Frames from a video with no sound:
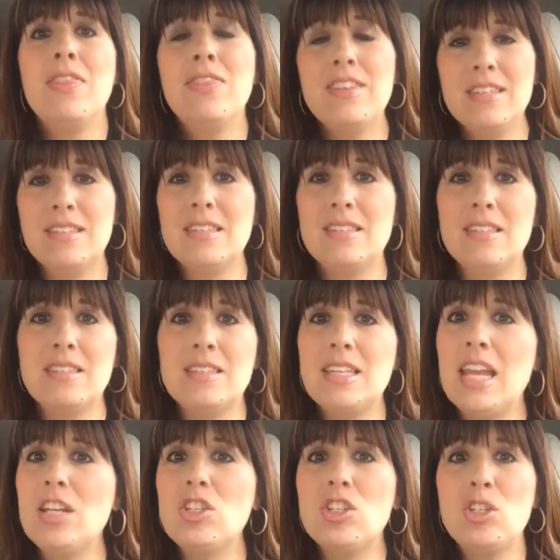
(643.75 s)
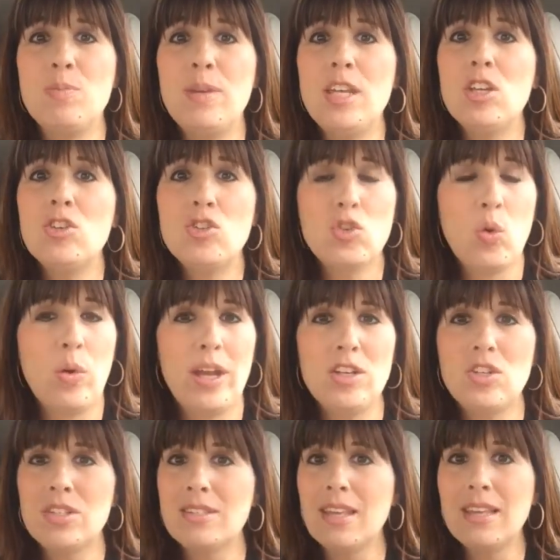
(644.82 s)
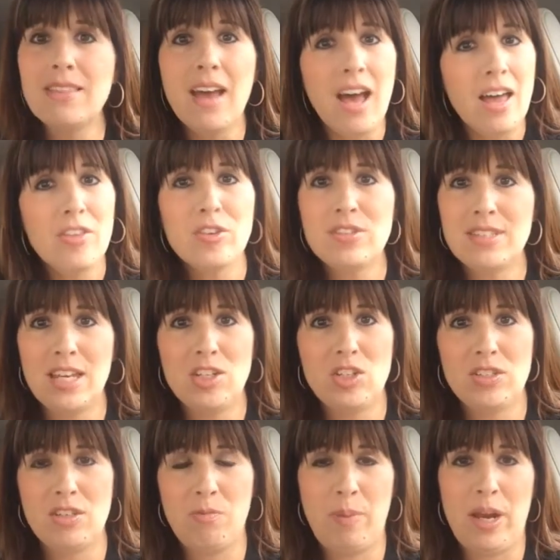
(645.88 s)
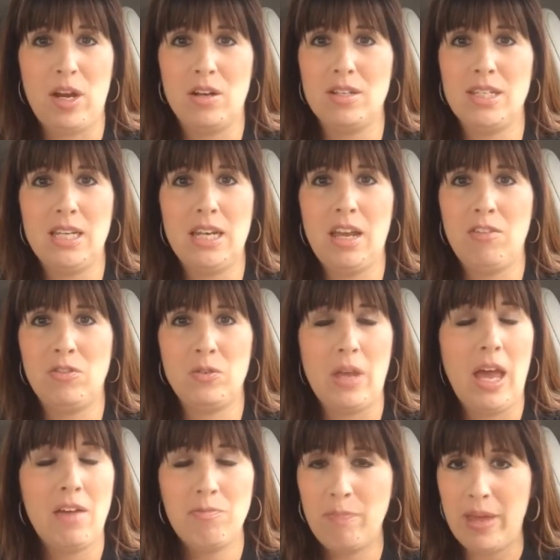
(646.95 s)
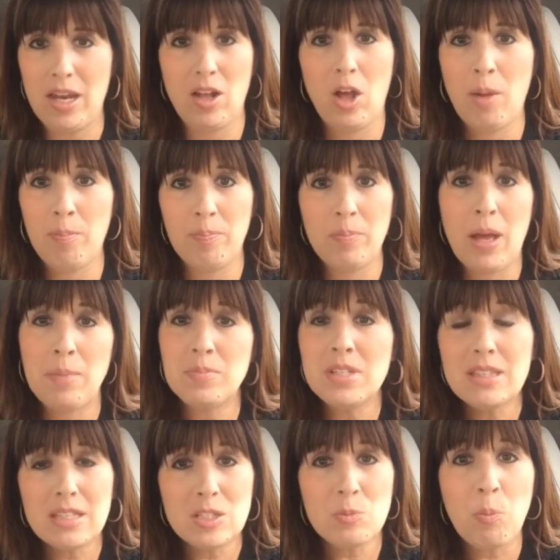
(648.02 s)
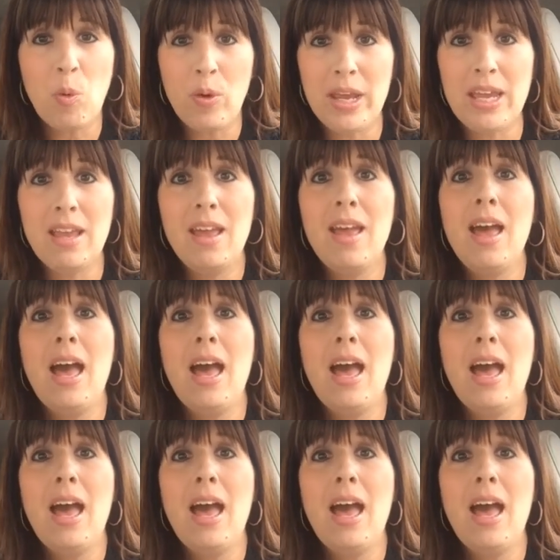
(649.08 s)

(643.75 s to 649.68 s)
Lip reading: This is a stage to be enjoyed, just like the other stages of parenting have been up to this point.